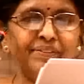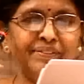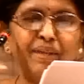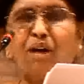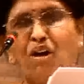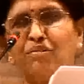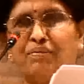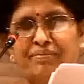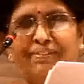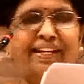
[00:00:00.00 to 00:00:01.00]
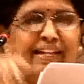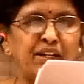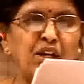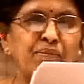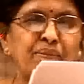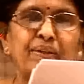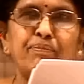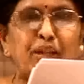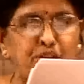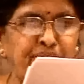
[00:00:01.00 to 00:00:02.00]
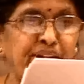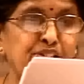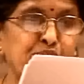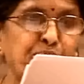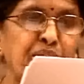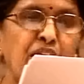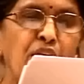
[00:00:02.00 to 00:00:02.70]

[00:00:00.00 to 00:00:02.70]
somehow very peculiar also.